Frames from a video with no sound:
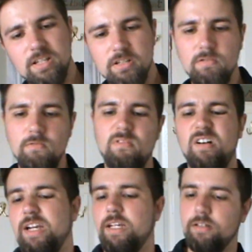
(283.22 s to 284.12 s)
It's
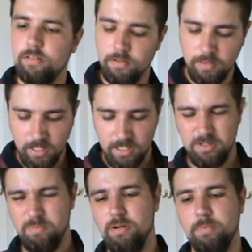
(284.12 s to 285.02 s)
alright. I think
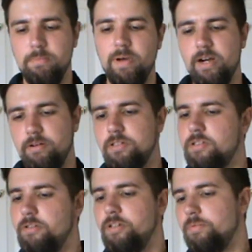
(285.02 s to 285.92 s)
it's probably better than
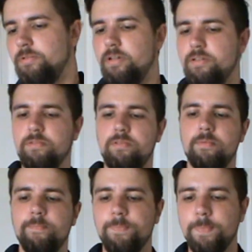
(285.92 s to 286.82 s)
a sniper
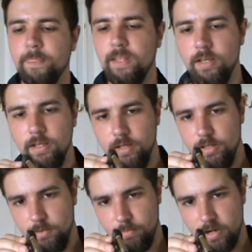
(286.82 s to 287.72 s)
rifle.
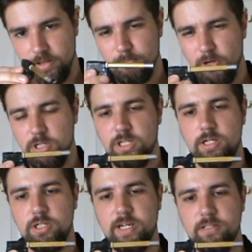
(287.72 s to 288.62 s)
But I might
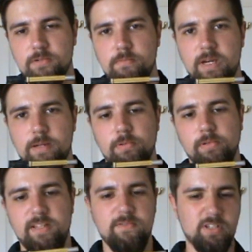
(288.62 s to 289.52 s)
change that to a
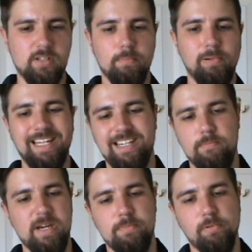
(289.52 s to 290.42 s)
Maple Leaf, just
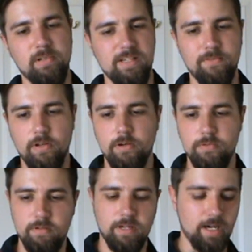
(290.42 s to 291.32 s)
completely Maple Leaf the
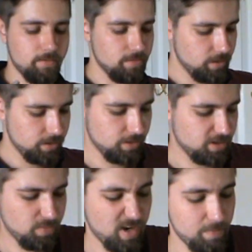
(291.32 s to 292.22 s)
whole unit out, because
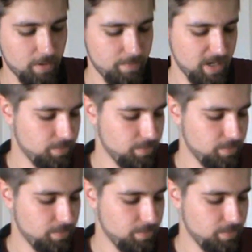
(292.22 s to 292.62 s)
I swear by